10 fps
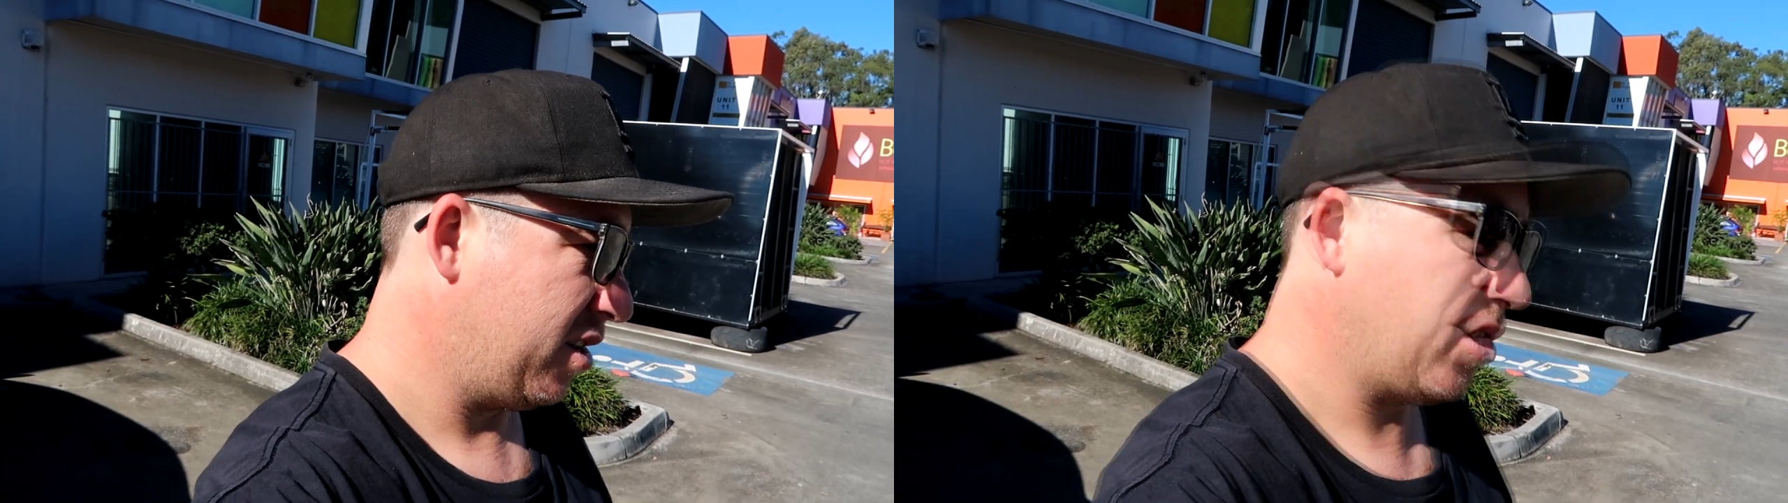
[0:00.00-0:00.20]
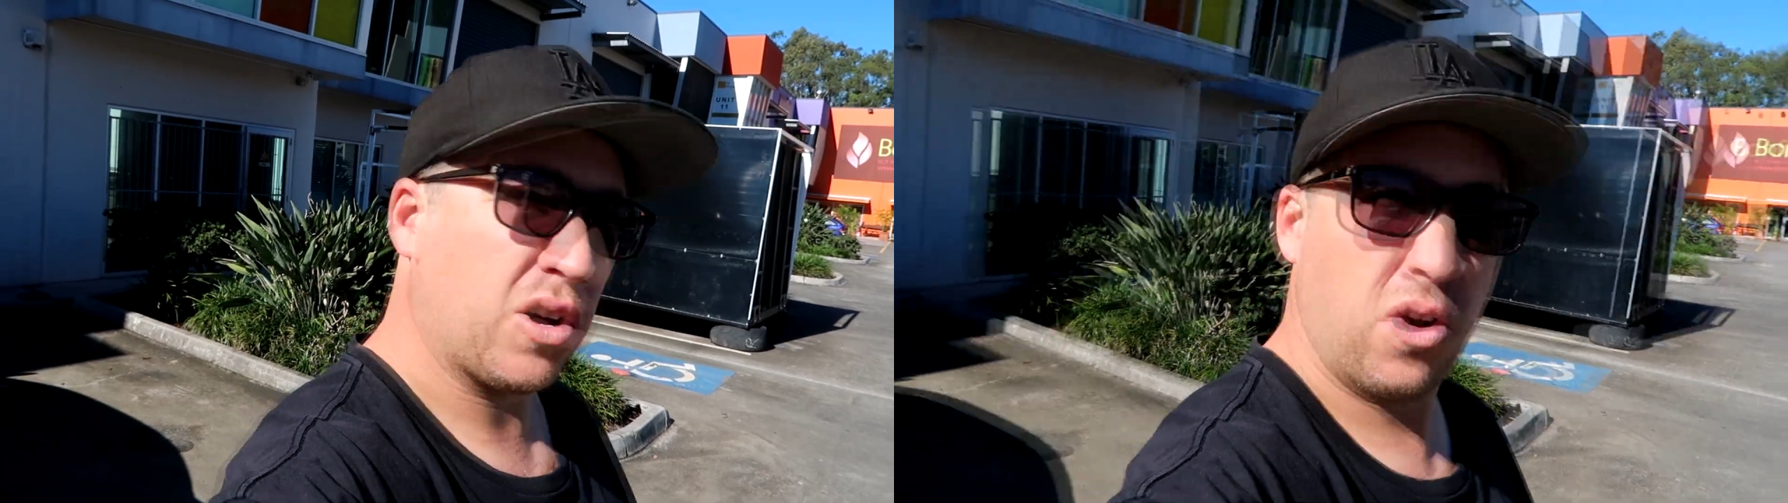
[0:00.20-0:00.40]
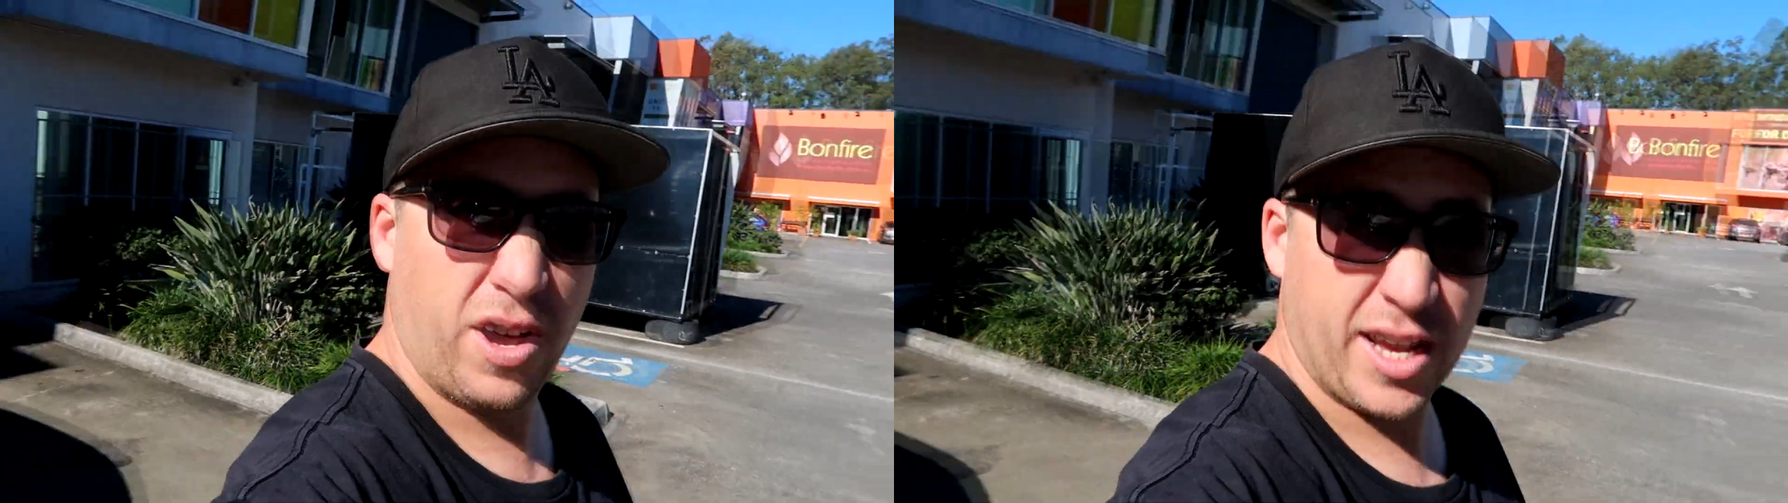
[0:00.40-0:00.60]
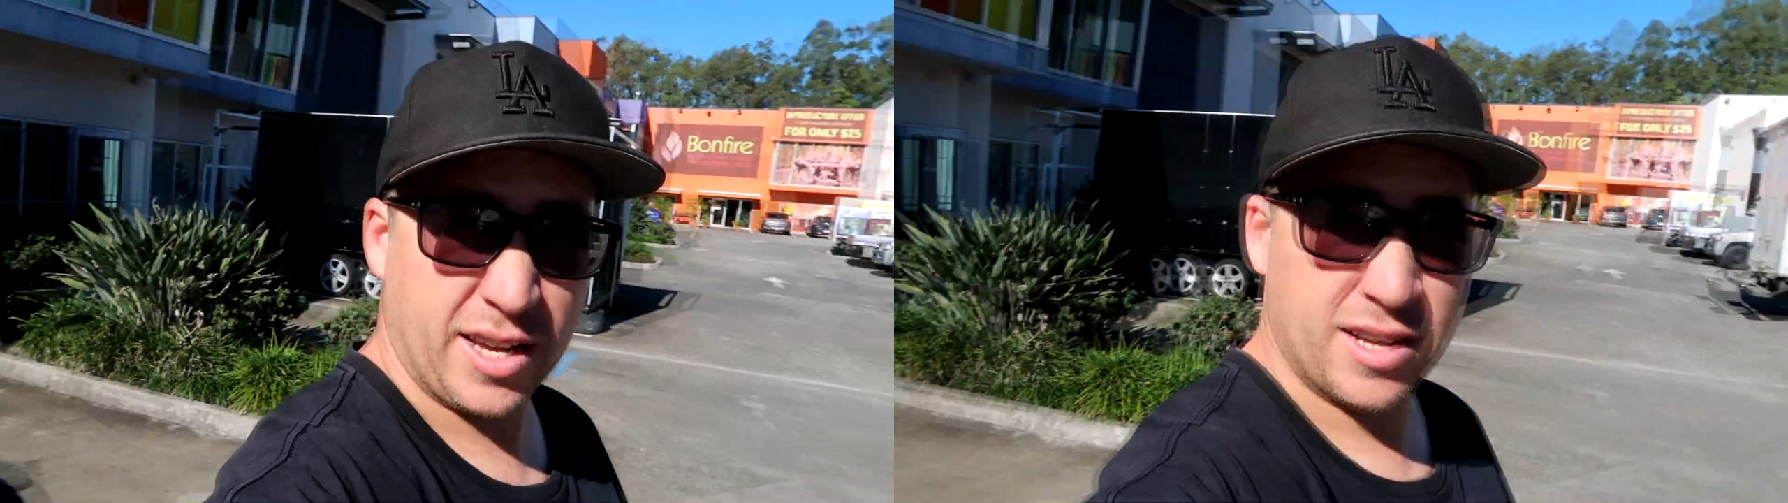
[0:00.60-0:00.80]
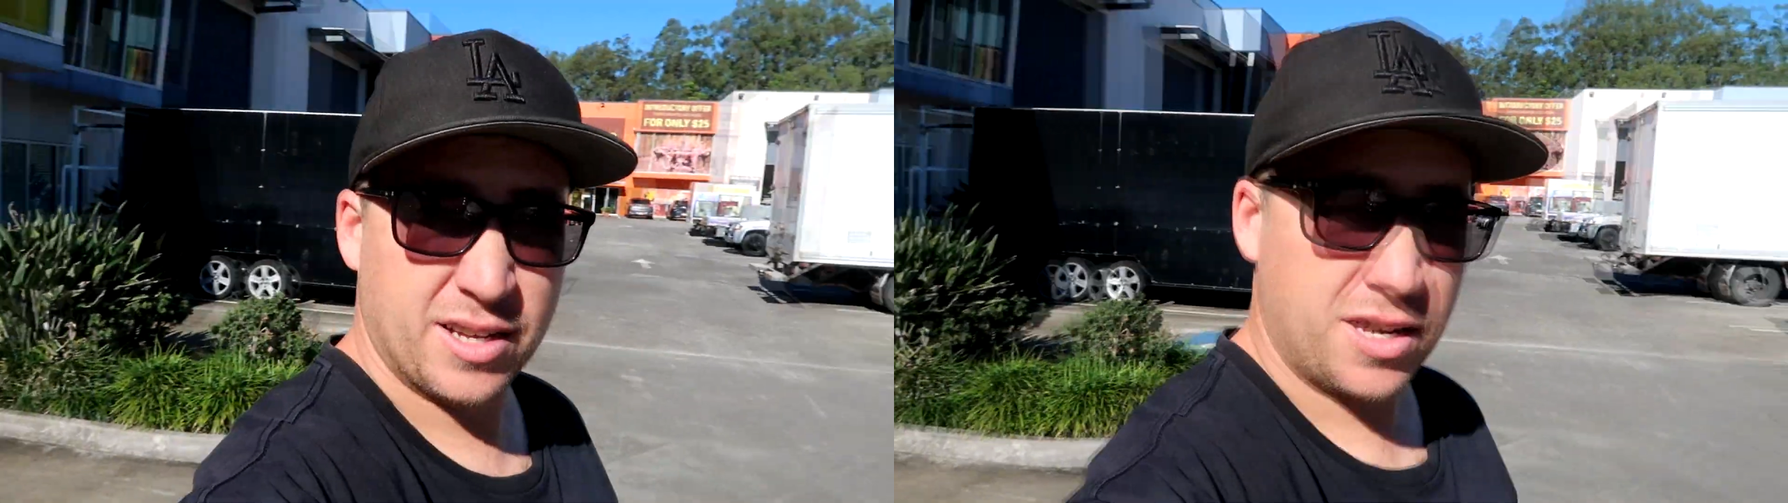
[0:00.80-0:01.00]

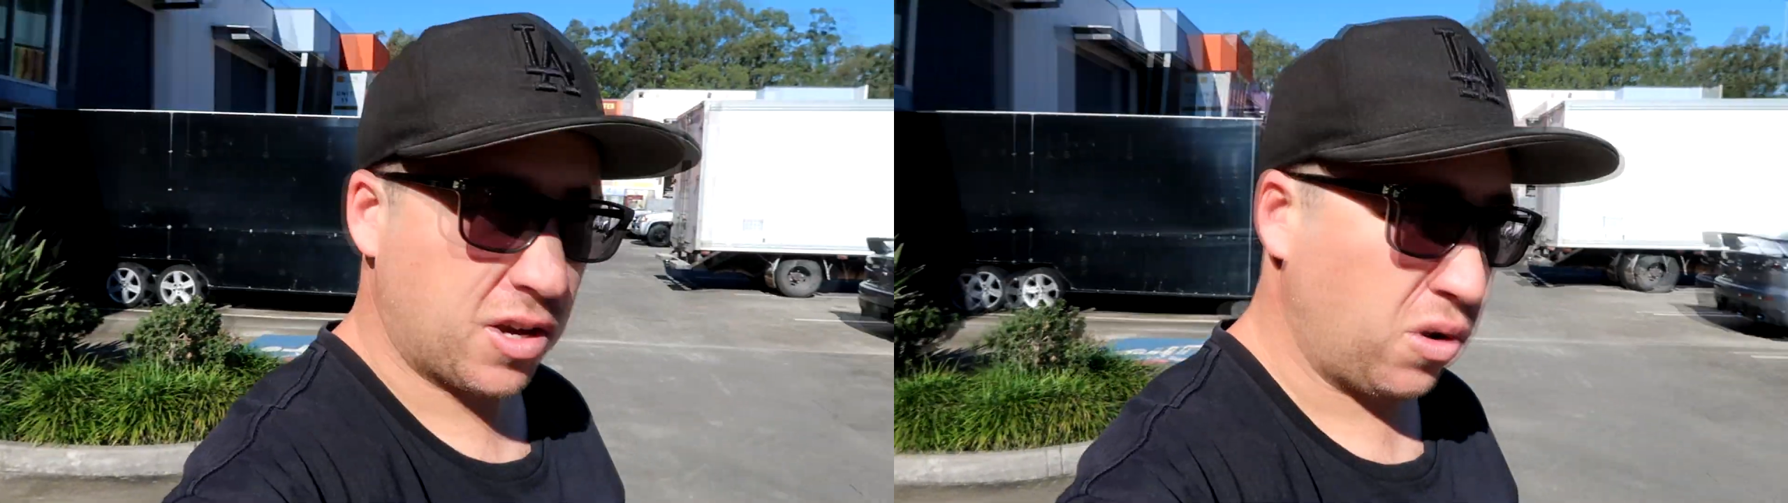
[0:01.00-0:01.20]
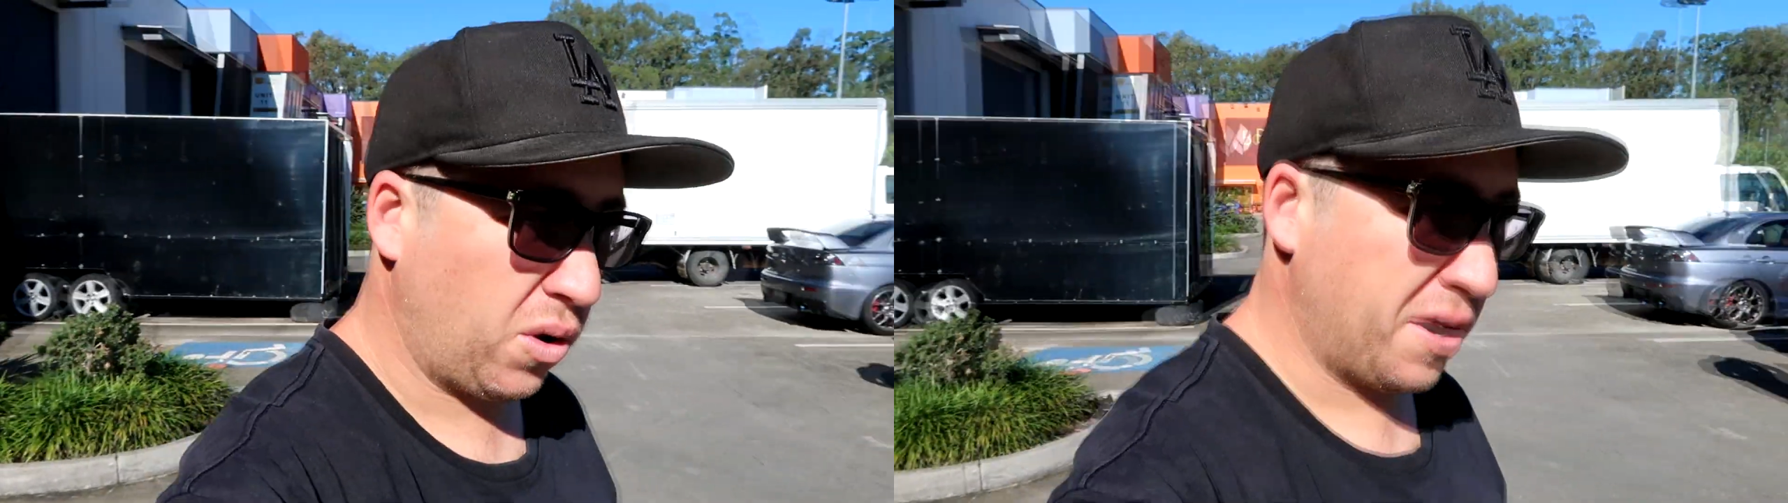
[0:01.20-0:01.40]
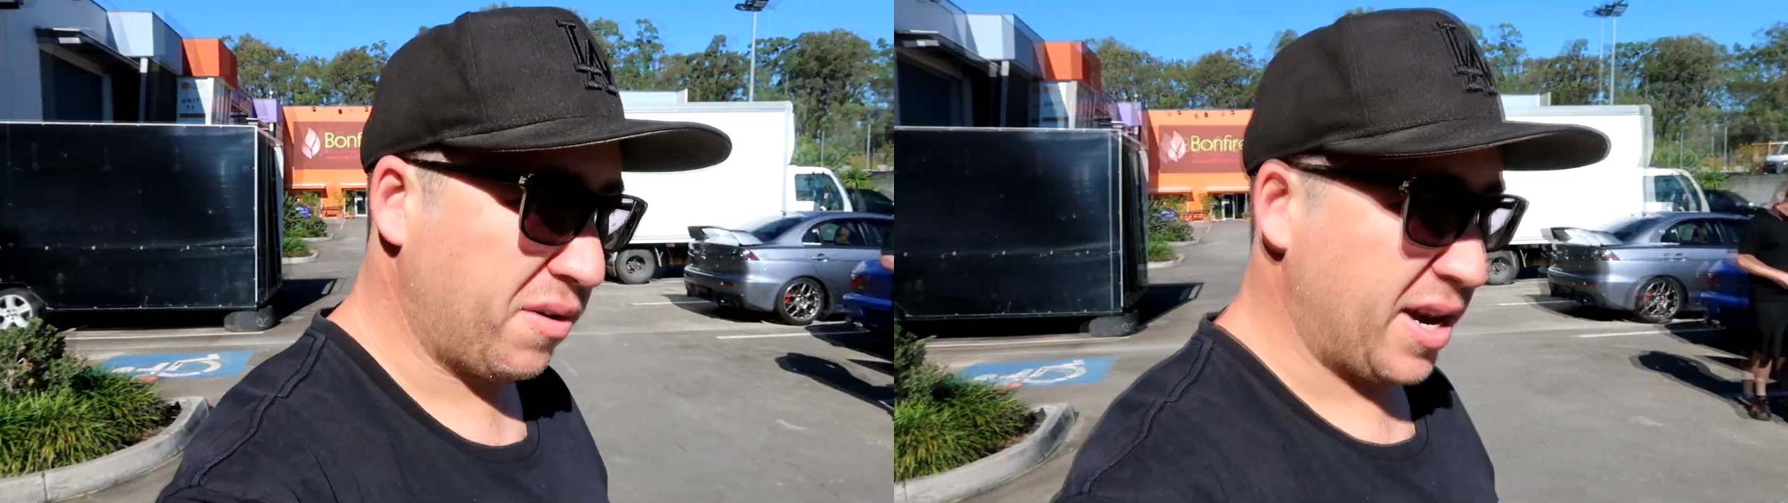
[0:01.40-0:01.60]
Yokoi